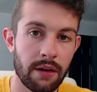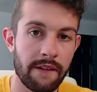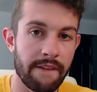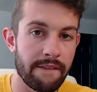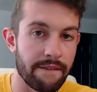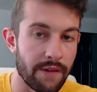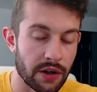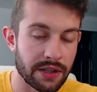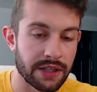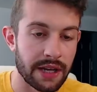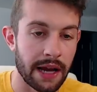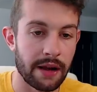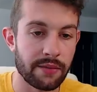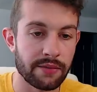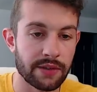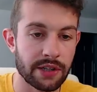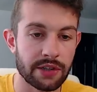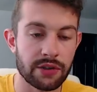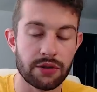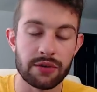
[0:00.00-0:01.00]
First time
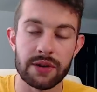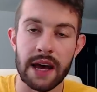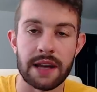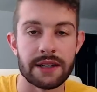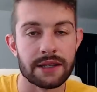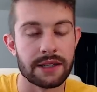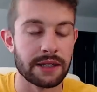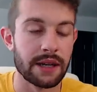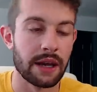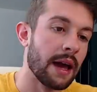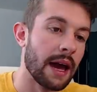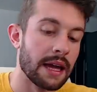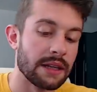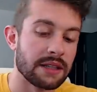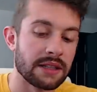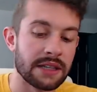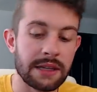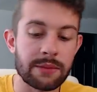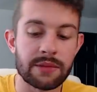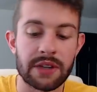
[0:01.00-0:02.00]
since 2010. It
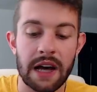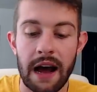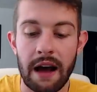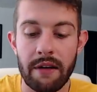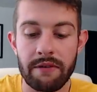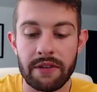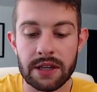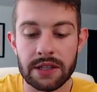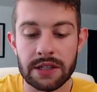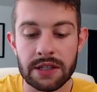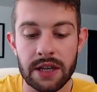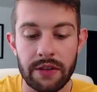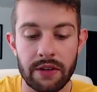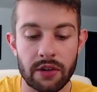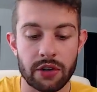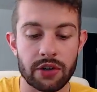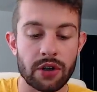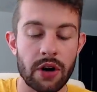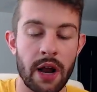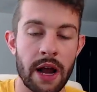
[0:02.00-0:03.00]
seems obvious that they're
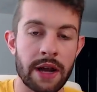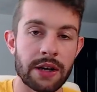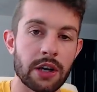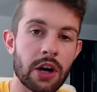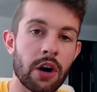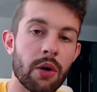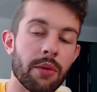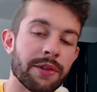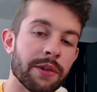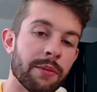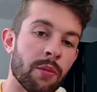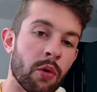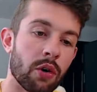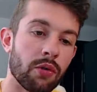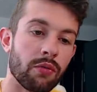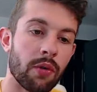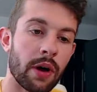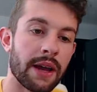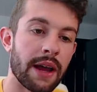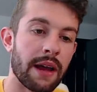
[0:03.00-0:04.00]
trying to go with a more
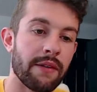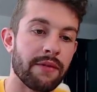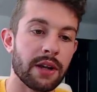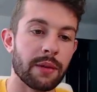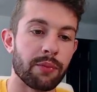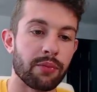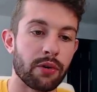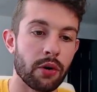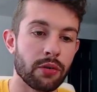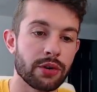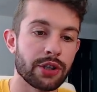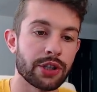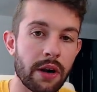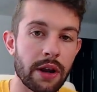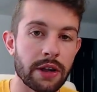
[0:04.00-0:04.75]
run-heavy approach.